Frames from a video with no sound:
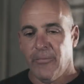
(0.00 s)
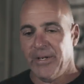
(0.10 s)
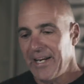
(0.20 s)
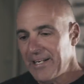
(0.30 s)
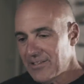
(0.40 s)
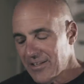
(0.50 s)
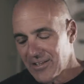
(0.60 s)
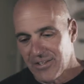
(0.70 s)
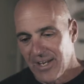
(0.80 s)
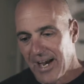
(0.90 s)
We get it to the
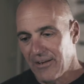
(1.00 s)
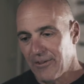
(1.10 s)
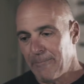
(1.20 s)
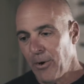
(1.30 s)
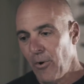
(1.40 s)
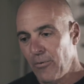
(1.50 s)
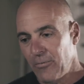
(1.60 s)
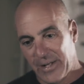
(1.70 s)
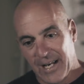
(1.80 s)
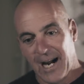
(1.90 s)
side of the boat and
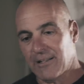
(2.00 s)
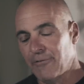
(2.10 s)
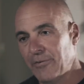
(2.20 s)
we got the